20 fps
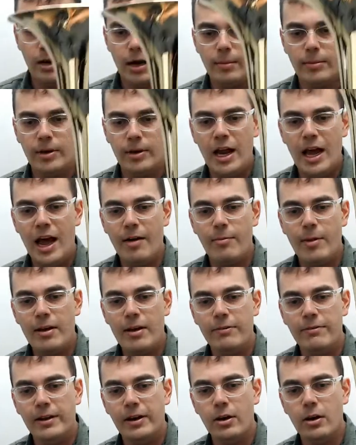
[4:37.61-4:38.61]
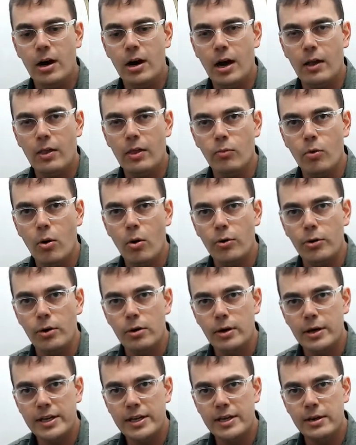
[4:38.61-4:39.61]
I'm gonna have my finger on the rotor
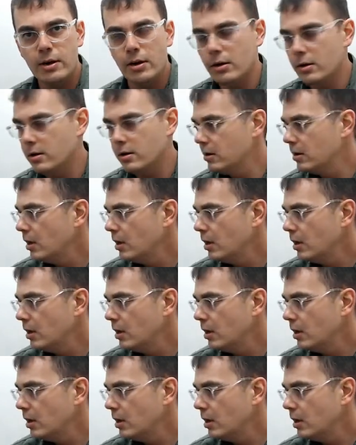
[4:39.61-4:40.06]
here.